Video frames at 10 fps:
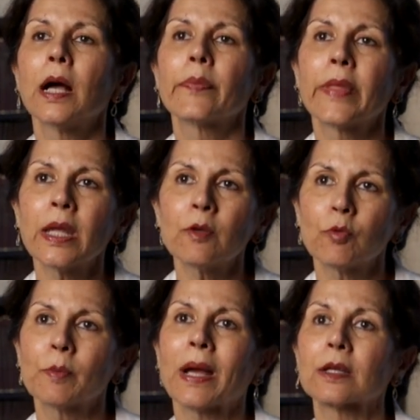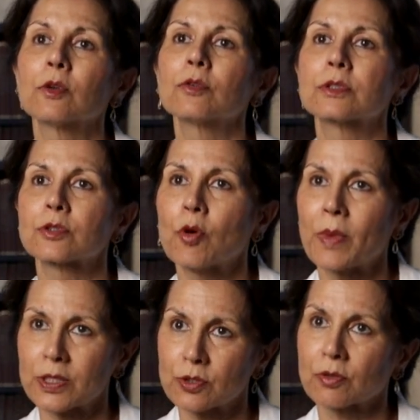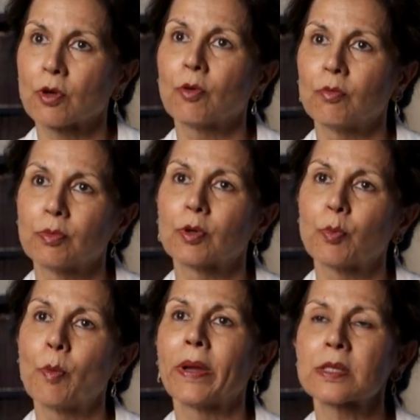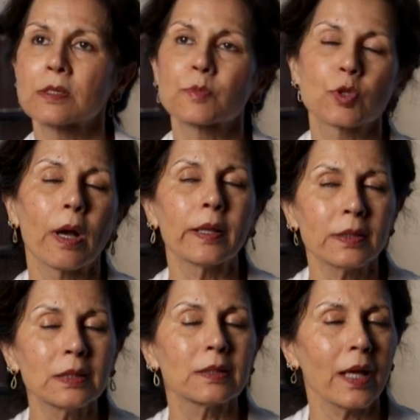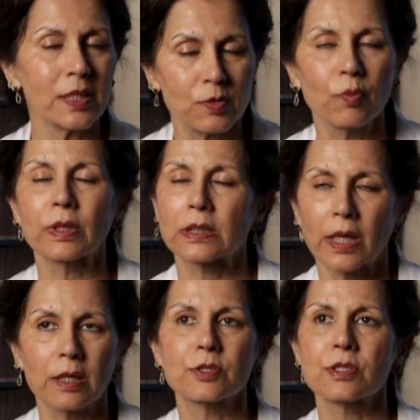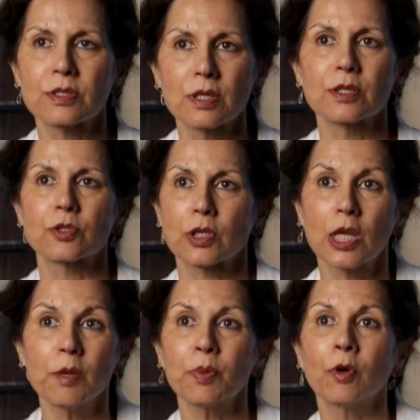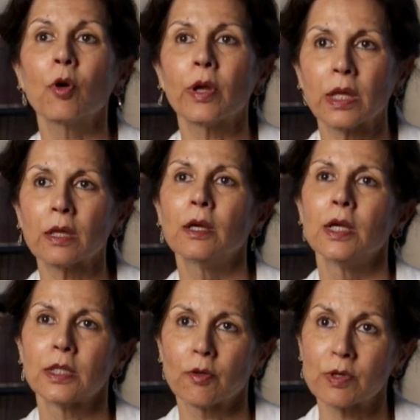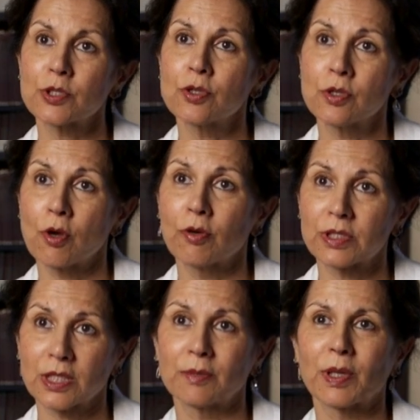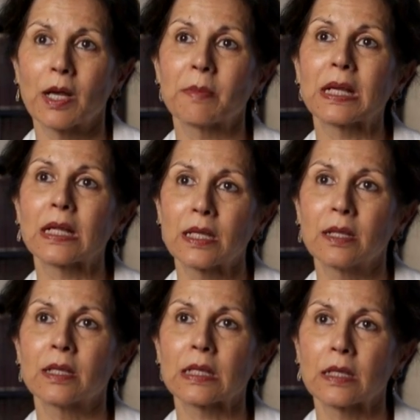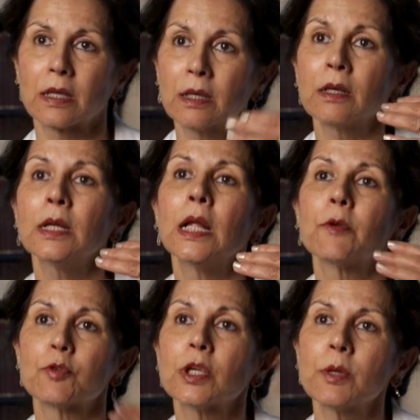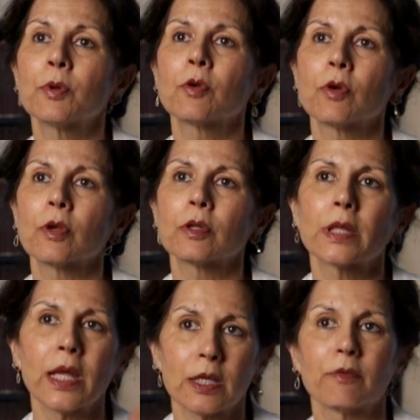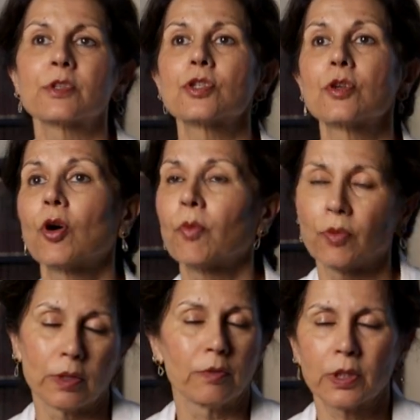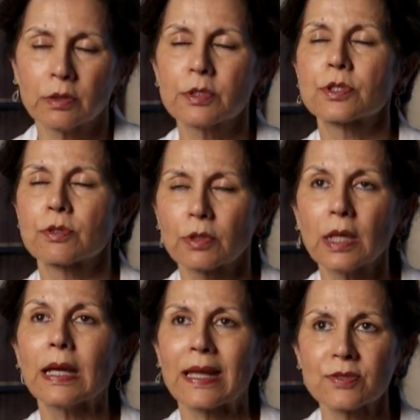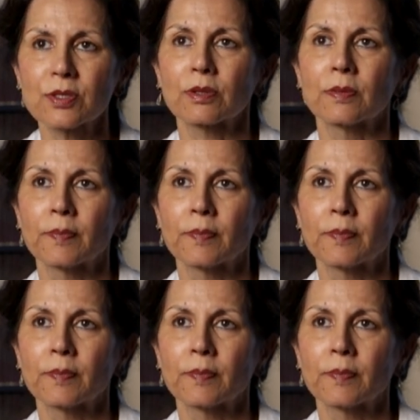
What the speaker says: And then we might lose so much, you know, momentum. So I think that's what the urgency is, to keep it going. That once you know it's becoming clear and clear, if you keep on going on that, eventually, hopefully, we can reach the answer.